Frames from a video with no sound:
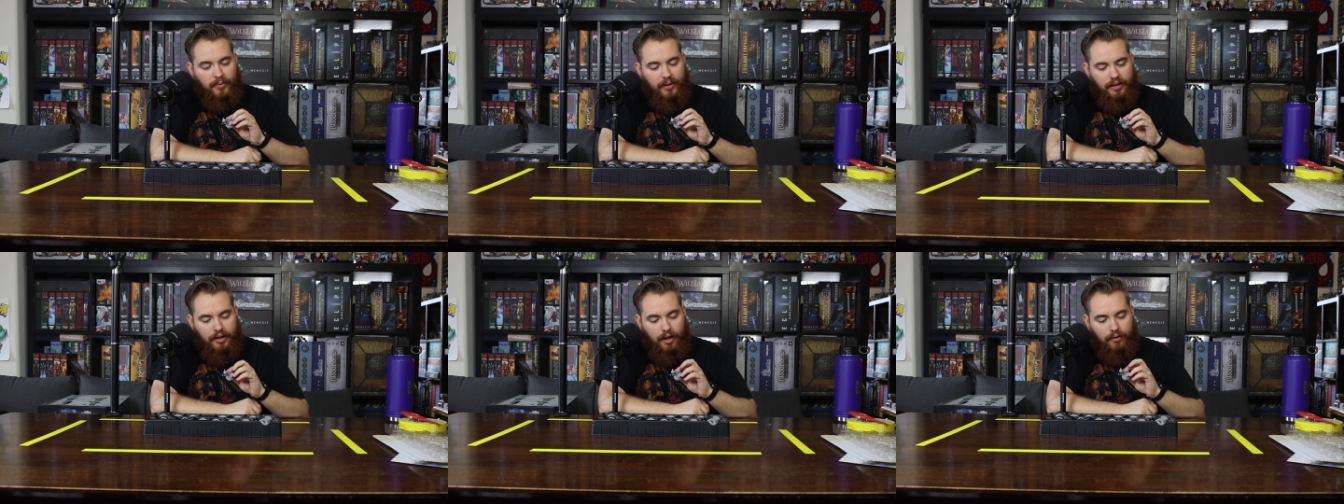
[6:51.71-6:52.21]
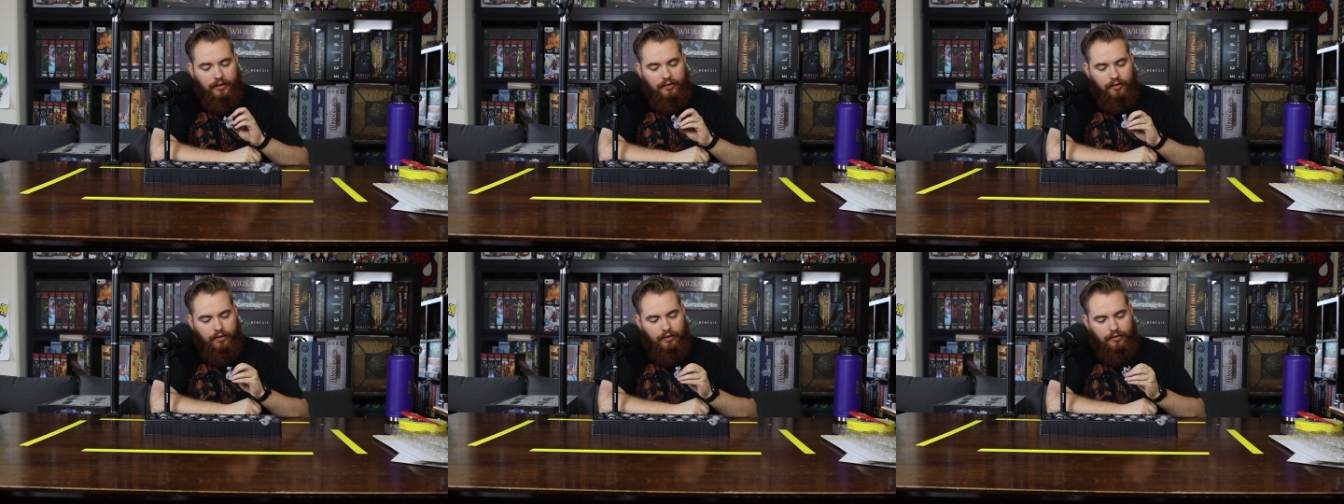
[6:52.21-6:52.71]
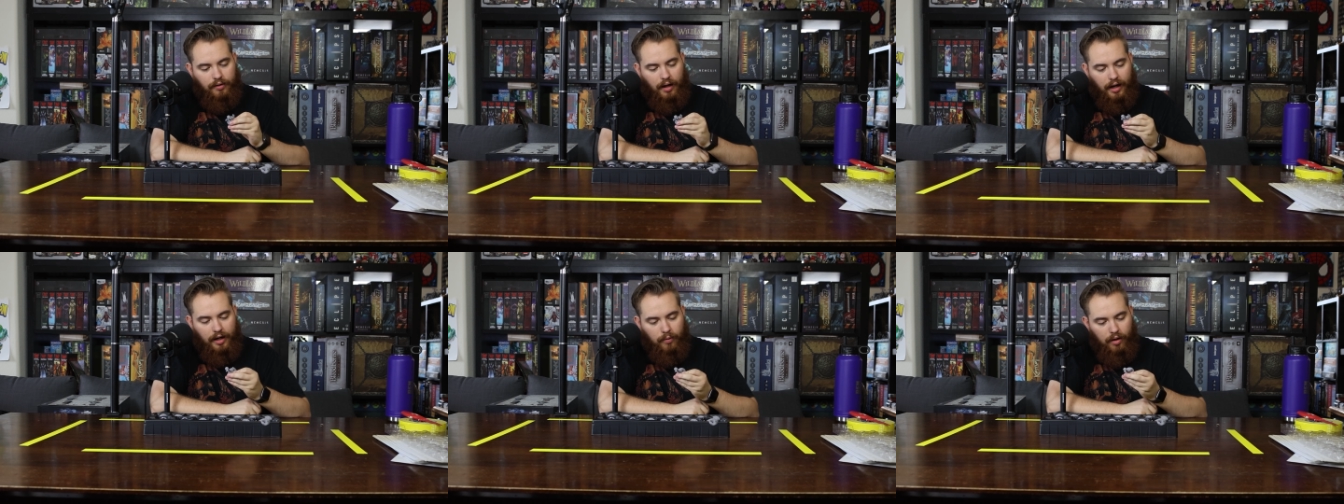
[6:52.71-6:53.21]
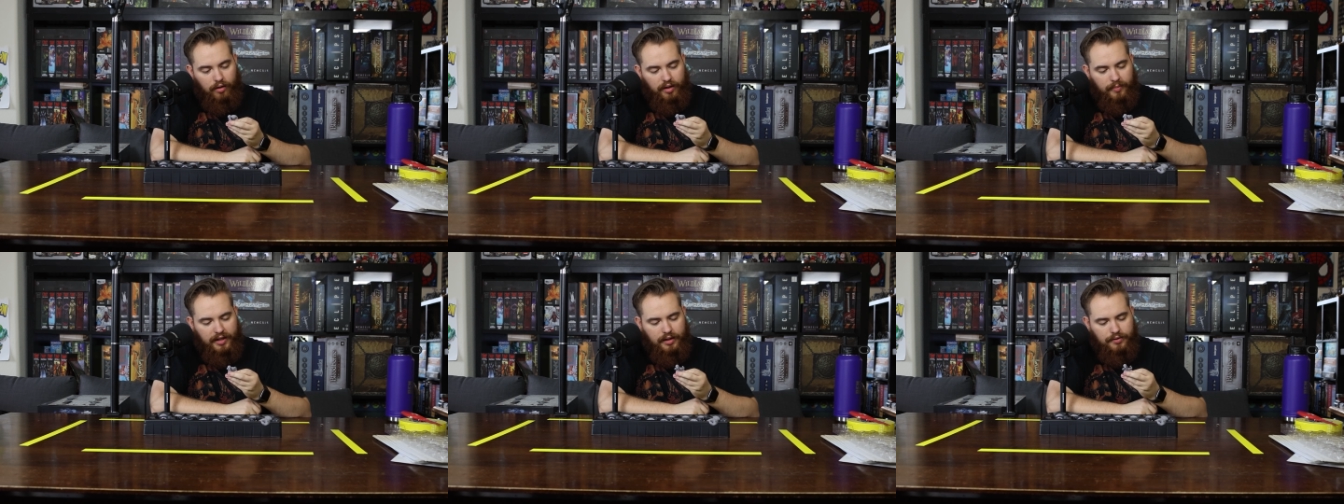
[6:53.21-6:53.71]
But you know, these are these are high
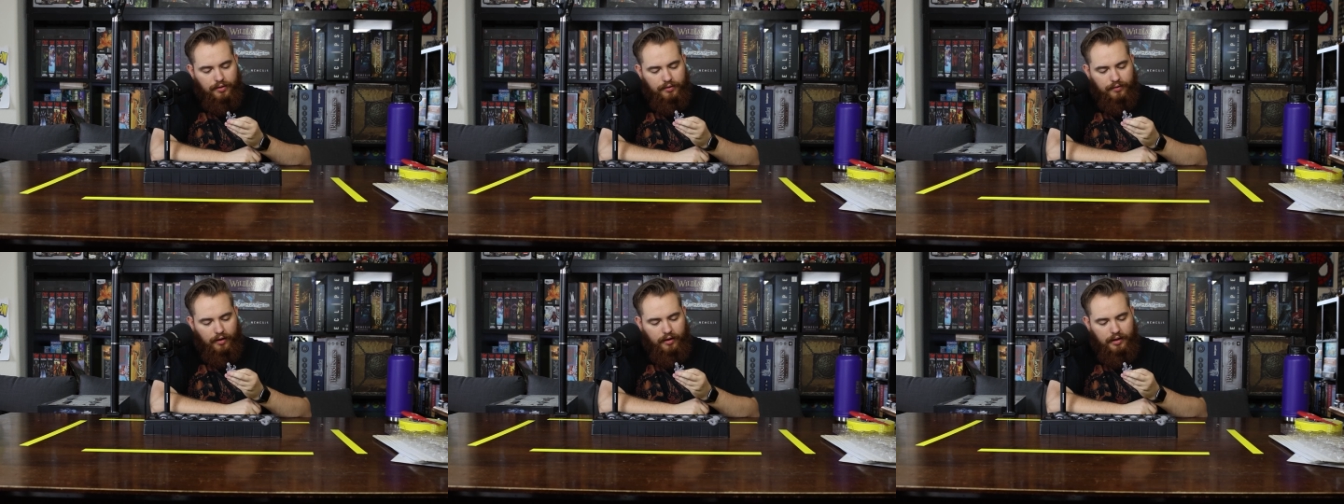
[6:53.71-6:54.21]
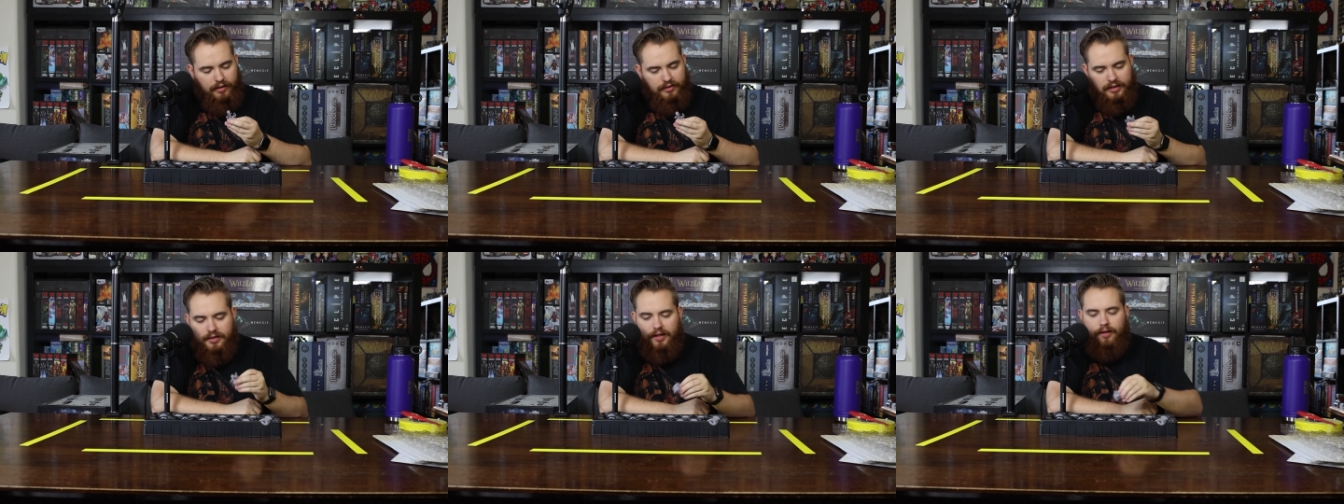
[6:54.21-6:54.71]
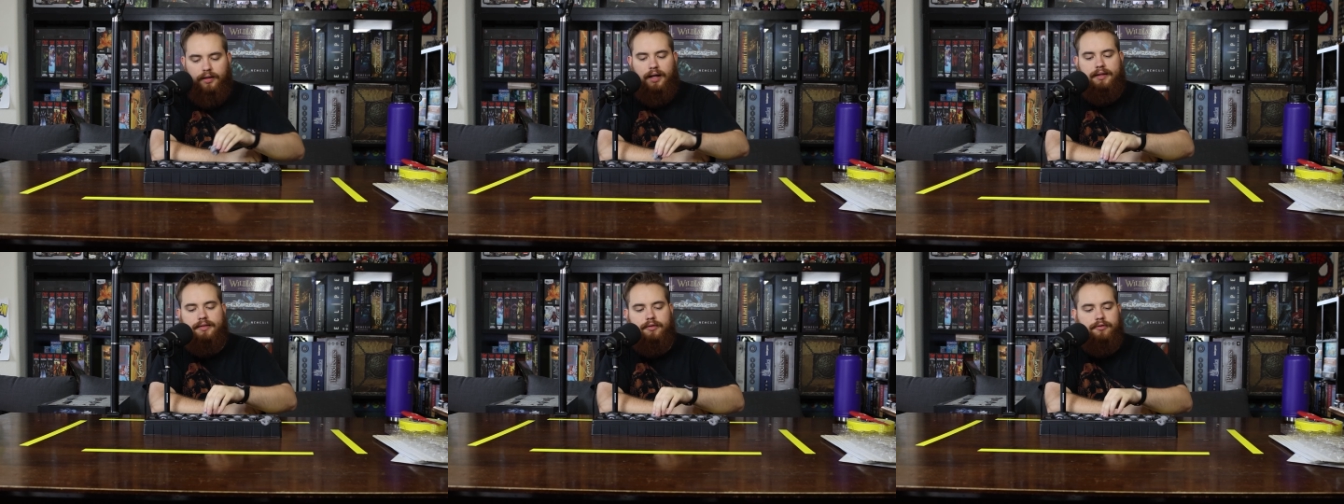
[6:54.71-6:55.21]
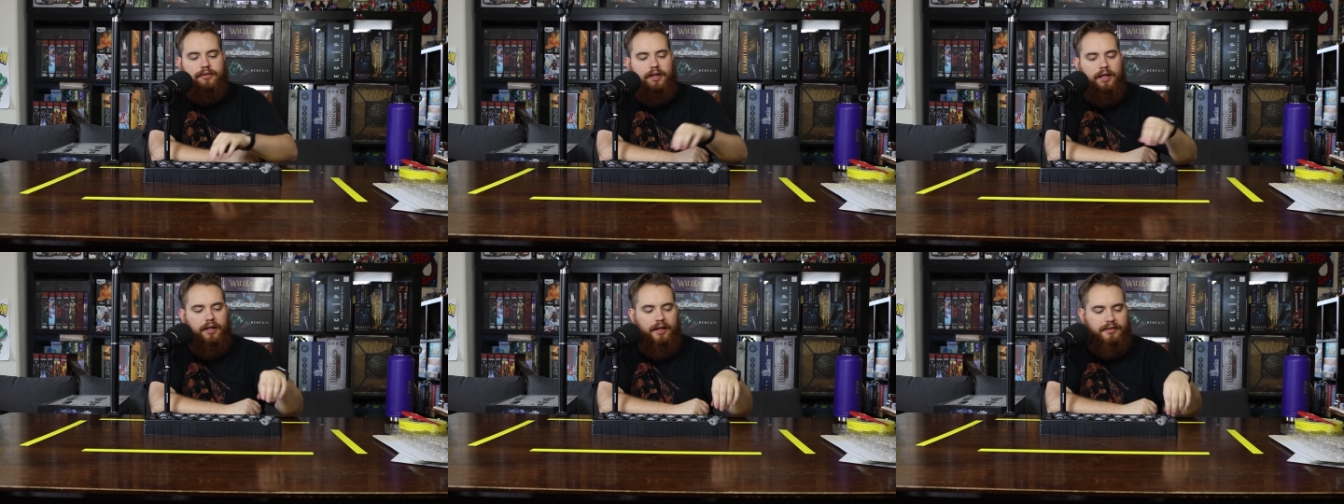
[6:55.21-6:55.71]
quality miniatures, very detailed, lots of
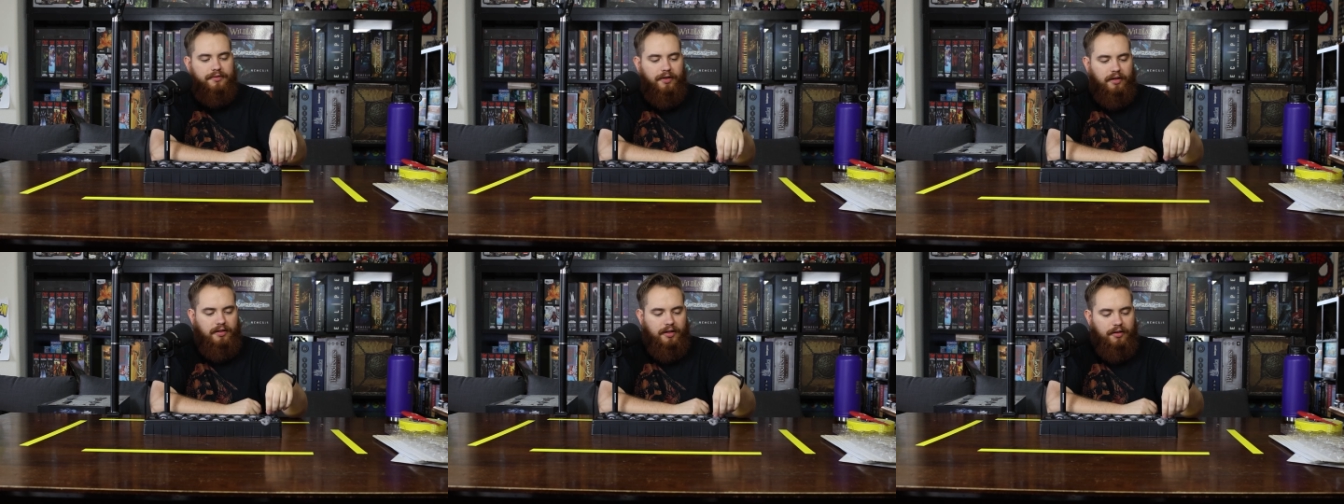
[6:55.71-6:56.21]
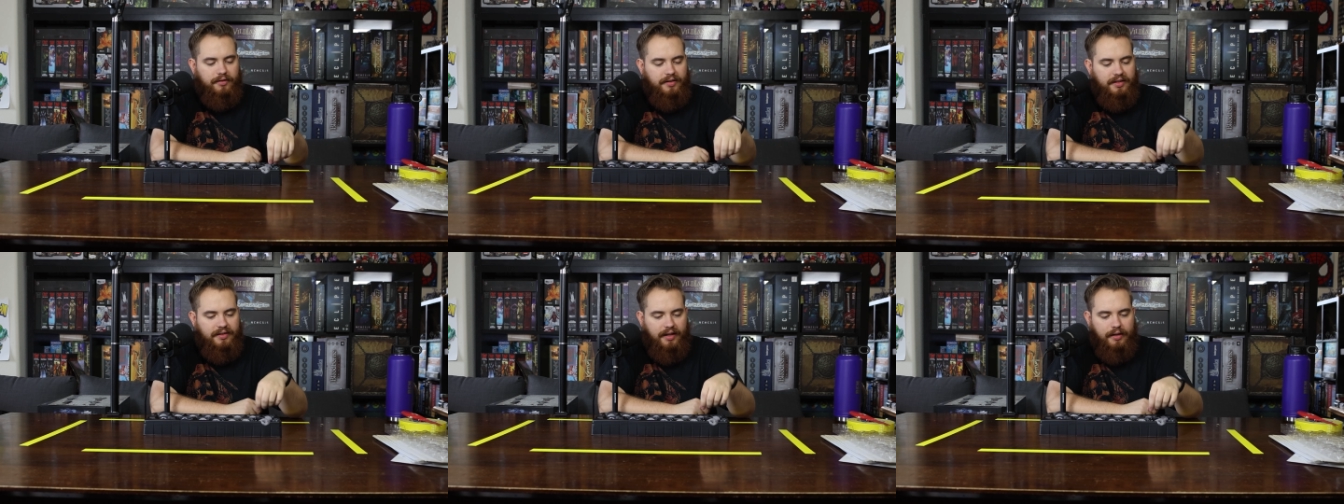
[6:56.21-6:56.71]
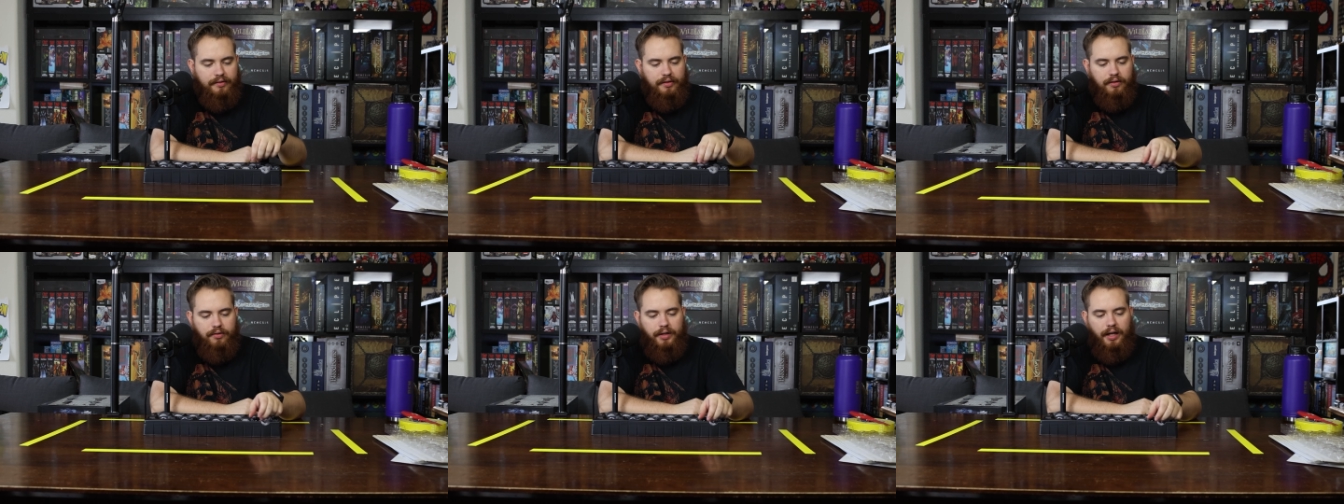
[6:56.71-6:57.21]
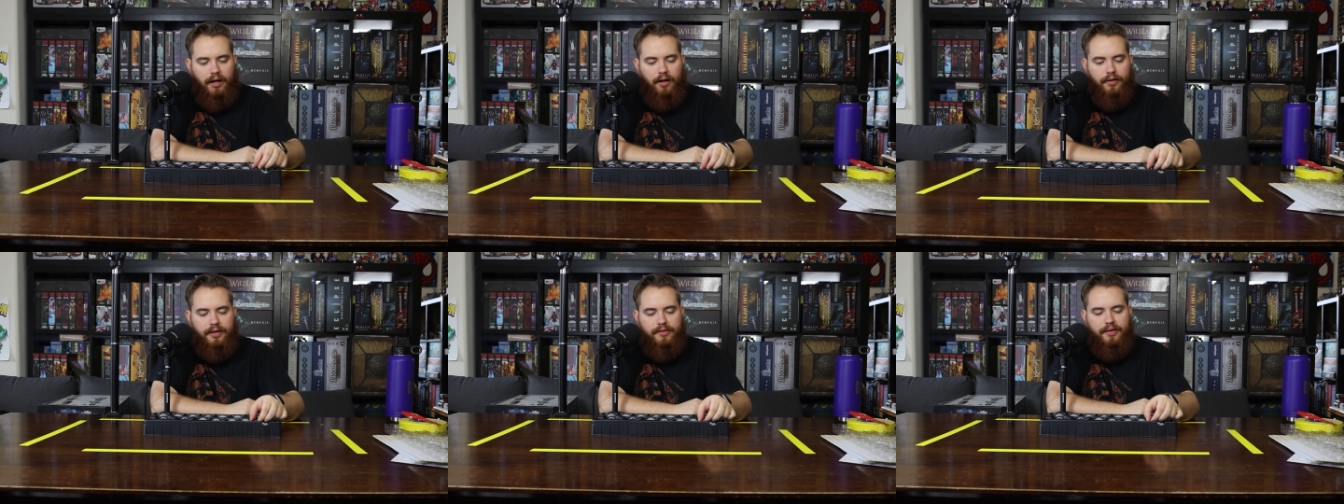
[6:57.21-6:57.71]
lots of very little details included in
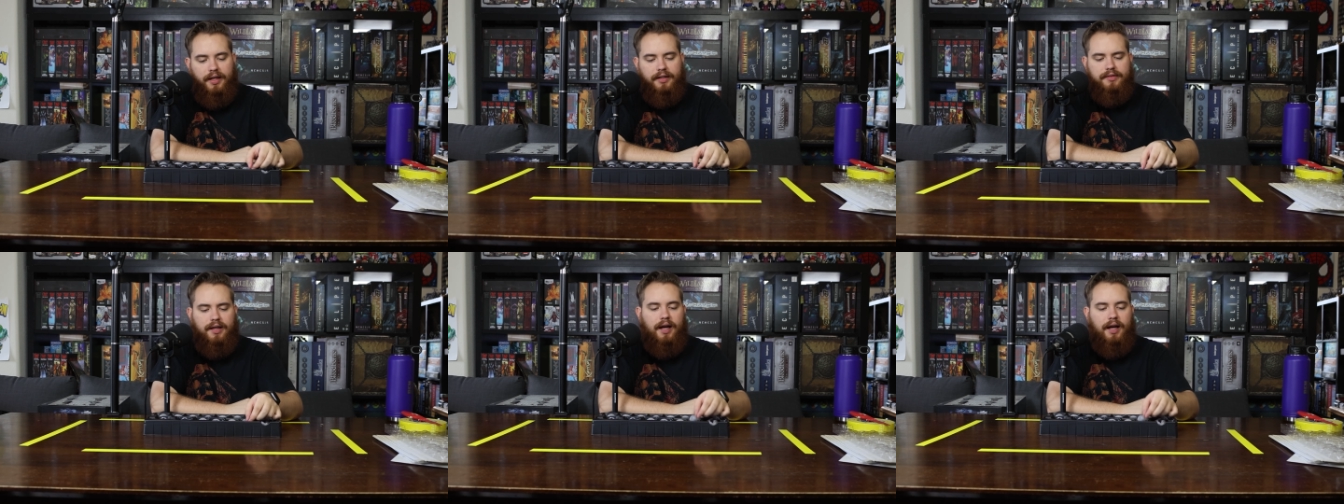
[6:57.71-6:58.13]
all these things.